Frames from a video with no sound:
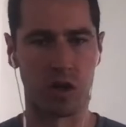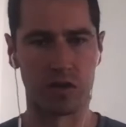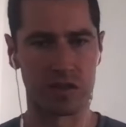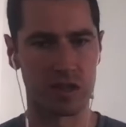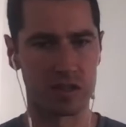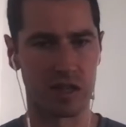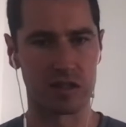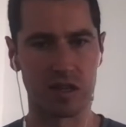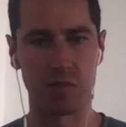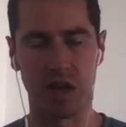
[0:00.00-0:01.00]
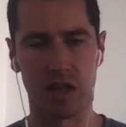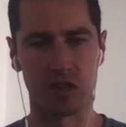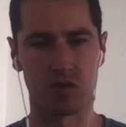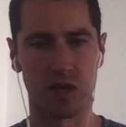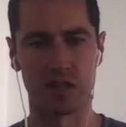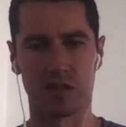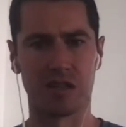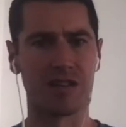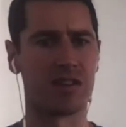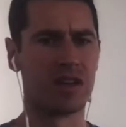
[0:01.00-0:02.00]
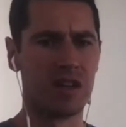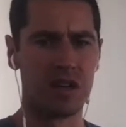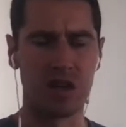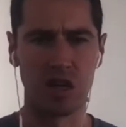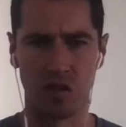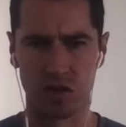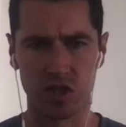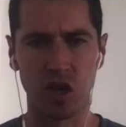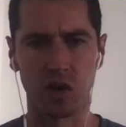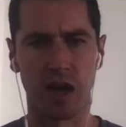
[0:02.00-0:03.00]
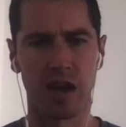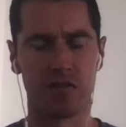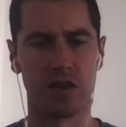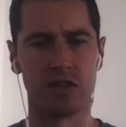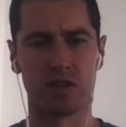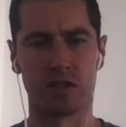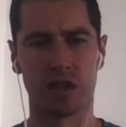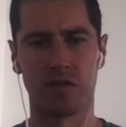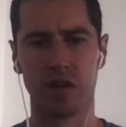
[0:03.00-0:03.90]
These things like tibialis raises and even knee over toe calf raise and stuff,